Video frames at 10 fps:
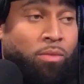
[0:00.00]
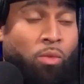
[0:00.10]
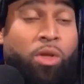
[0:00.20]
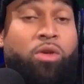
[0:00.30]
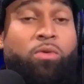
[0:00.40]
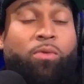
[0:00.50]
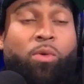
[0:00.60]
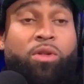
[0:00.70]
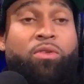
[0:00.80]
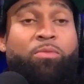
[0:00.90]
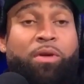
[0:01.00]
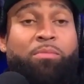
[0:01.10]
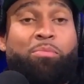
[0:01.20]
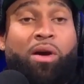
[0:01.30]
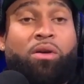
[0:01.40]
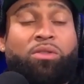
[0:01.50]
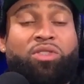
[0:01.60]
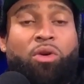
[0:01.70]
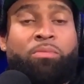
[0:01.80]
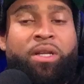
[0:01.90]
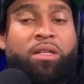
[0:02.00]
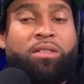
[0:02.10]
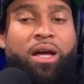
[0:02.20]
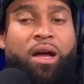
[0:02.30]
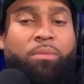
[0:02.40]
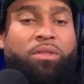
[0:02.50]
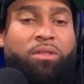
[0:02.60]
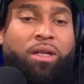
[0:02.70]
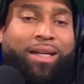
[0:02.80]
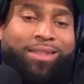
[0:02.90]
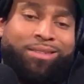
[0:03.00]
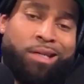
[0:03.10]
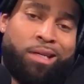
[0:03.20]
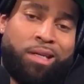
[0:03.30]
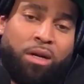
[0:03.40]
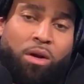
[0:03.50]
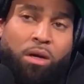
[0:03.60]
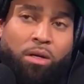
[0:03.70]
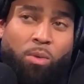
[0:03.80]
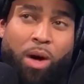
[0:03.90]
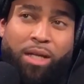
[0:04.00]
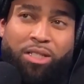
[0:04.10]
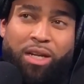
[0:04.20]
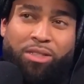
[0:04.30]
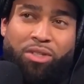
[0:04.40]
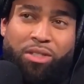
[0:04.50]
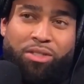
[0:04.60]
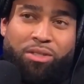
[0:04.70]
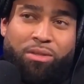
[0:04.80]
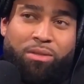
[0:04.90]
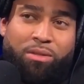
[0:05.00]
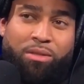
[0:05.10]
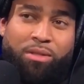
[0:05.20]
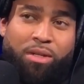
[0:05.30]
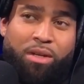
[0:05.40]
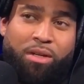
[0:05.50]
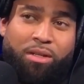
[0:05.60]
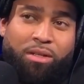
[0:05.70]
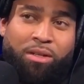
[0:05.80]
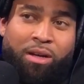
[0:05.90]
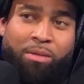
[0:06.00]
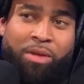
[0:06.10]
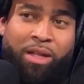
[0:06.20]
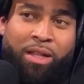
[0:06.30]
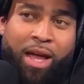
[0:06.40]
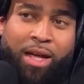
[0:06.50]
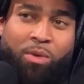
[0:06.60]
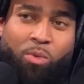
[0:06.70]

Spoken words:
When you've been burnt so many times, it's like, why should I trust you? You know what I mean? Like,